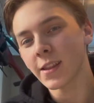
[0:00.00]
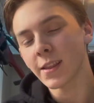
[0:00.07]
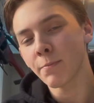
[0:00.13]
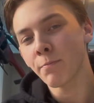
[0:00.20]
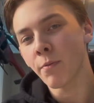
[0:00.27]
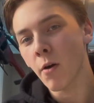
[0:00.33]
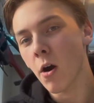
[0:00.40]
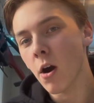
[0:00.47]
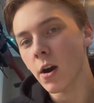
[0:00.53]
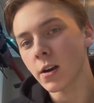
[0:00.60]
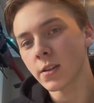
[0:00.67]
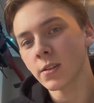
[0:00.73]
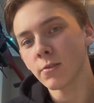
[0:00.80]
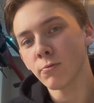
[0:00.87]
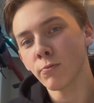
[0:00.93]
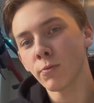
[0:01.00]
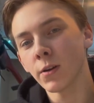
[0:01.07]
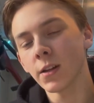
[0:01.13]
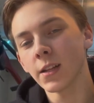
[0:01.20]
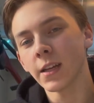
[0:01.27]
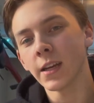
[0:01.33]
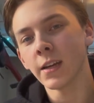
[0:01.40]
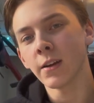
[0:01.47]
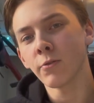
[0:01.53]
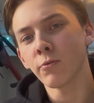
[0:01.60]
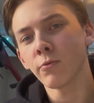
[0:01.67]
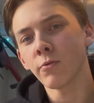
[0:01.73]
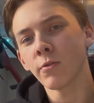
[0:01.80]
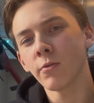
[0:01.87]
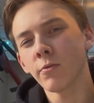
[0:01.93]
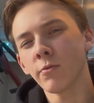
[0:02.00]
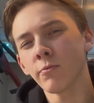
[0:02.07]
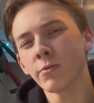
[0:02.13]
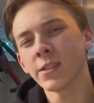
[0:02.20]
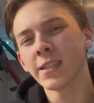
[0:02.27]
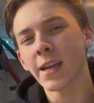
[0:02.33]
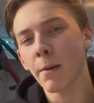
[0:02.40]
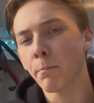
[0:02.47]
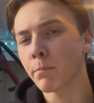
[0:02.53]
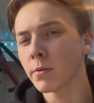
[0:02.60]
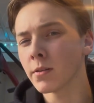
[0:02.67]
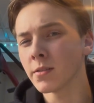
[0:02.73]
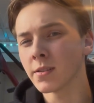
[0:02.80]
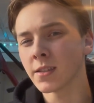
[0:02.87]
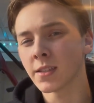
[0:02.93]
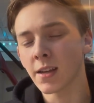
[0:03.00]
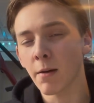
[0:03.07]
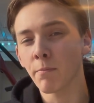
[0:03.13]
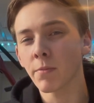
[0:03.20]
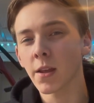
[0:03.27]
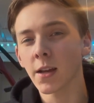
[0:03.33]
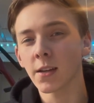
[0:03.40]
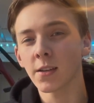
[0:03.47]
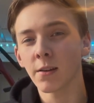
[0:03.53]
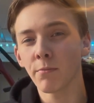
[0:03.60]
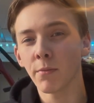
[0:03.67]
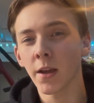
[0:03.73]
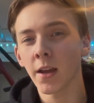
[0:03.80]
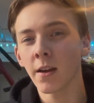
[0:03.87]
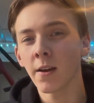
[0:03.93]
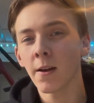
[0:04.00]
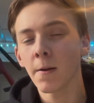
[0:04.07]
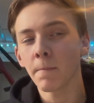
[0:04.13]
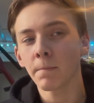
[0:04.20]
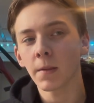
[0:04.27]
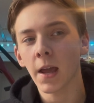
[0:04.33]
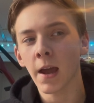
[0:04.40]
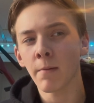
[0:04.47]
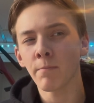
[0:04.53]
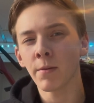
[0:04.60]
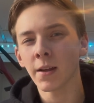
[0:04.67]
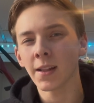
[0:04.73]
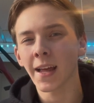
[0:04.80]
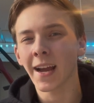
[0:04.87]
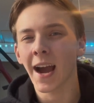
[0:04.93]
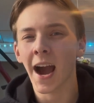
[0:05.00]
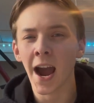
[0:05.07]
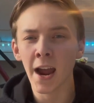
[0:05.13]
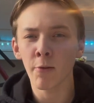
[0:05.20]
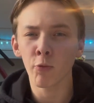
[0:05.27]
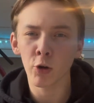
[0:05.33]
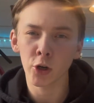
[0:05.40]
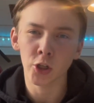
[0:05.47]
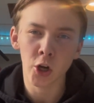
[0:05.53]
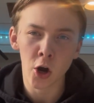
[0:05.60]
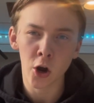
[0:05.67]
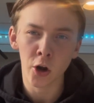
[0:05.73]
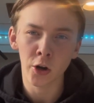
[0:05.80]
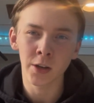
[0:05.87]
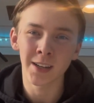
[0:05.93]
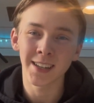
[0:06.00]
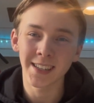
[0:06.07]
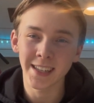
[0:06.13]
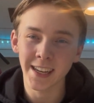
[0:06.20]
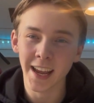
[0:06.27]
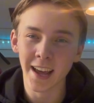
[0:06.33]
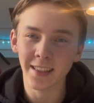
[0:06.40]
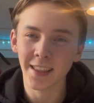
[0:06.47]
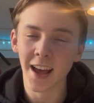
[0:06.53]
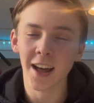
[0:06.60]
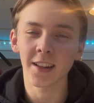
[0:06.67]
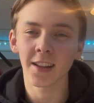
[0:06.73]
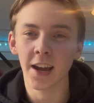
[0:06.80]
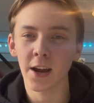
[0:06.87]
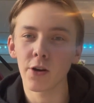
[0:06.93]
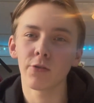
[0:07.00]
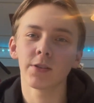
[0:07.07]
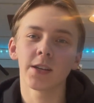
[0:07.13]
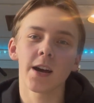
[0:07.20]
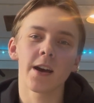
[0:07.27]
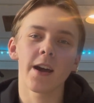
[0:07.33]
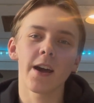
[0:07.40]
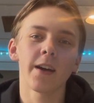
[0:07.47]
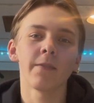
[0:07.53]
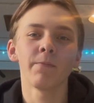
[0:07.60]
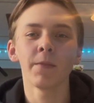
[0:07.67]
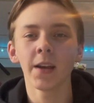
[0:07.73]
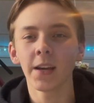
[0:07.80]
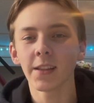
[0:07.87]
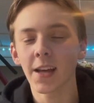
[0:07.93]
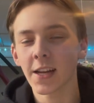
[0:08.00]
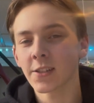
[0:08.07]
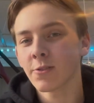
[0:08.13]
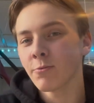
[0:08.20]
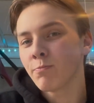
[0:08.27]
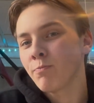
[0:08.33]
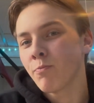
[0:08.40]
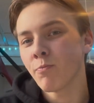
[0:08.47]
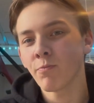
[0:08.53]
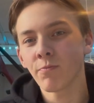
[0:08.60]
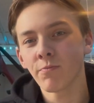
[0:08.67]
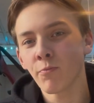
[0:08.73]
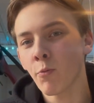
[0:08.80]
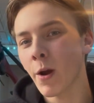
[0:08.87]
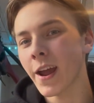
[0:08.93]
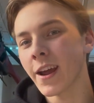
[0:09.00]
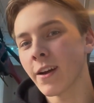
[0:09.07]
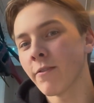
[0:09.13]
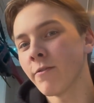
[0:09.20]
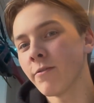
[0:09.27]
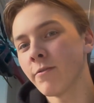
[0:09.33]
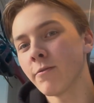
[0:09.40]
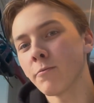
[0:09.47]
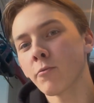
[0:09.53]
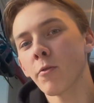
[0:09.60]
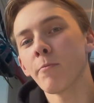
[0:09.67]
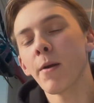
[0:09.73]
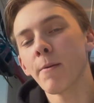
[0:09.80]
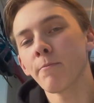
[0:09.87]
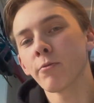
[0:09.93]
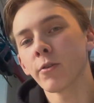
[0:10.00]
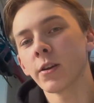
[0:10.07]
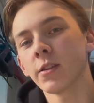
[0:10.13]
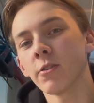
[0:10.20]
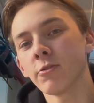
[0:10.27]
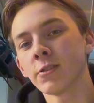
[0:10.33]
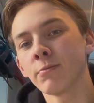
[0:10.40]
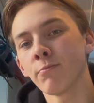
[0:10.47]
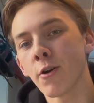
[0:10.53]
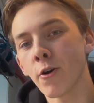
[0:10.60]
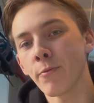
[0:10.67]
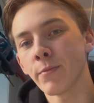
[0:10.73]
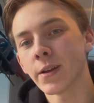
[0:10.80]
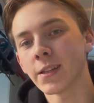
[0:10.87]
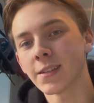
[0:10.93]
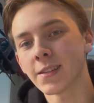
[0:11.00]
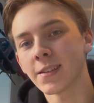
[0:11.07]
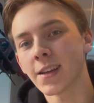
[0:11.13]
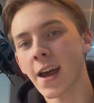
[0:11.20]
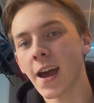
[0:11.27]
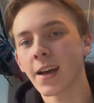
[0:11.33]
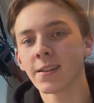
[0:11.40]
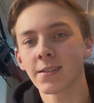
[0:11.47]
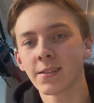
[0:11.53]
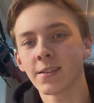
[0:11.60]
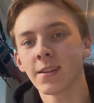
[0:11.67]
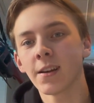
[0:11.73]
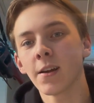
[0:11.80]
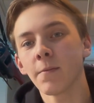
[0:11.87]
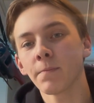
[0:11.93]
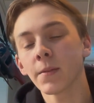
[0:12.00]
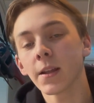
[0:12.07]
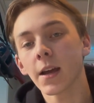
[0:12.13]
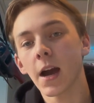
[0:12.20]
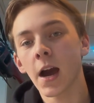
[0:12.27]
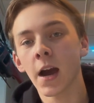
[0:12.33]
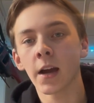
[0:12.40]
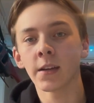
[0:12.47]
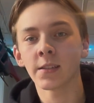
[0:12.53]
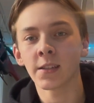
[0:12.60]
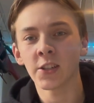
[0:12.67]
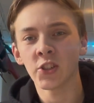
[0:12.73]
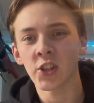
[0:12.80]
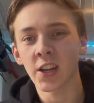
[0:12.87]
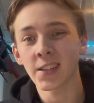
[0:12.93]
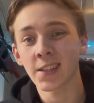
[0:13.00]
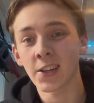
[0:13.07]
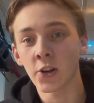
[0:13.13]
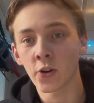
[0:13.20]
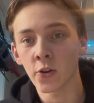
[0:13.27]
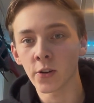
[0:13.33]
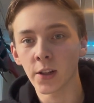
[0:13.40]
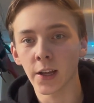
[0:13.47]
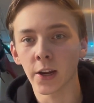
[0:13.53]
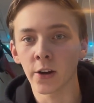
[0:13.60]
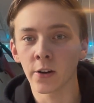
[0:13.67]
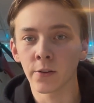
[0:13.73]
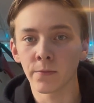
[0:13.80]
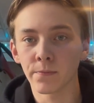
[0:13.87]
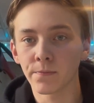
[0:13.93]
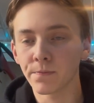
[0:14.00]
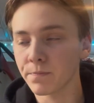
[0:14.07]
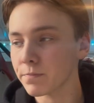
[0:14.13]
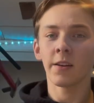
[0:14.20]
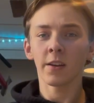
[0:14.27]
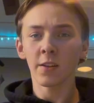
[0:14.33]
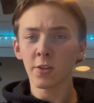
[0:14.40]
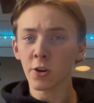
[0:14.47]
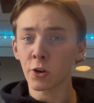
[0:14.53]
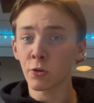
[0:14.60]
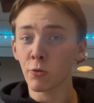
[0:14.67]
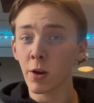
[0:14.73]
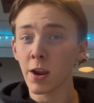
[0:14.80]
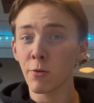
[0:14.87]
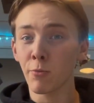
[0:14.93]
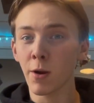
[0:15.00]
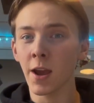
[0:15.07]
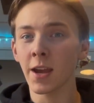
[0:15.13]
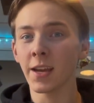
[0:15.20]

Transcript: the box really resembles something to me, and be like, I worked hard to get that Lego set. And that's a way of remembering those moments, as I suggested earlier. Another great way